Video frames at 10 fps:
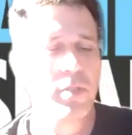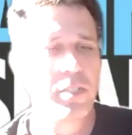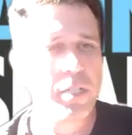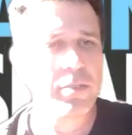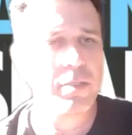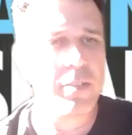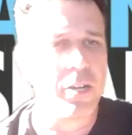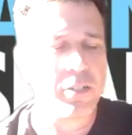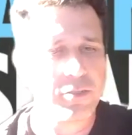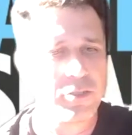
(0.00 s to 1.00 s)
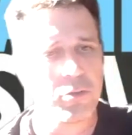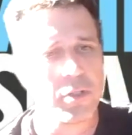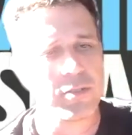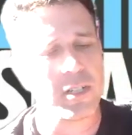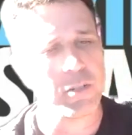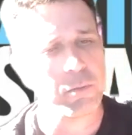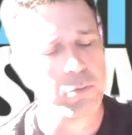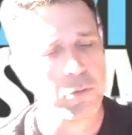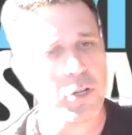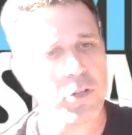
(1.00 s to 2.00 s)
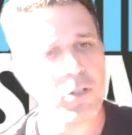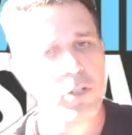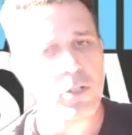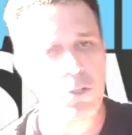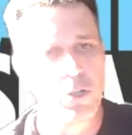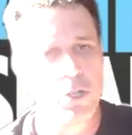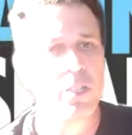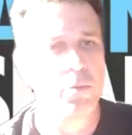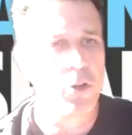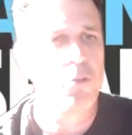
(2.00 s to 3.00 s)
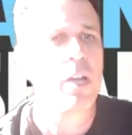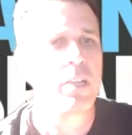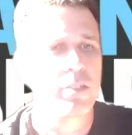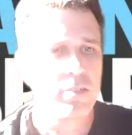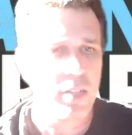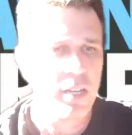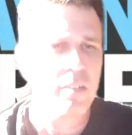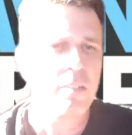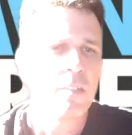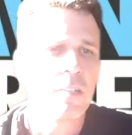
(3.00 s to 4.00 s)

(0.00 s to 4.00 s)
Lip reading: it means that they are pro-Jewish and democratic state,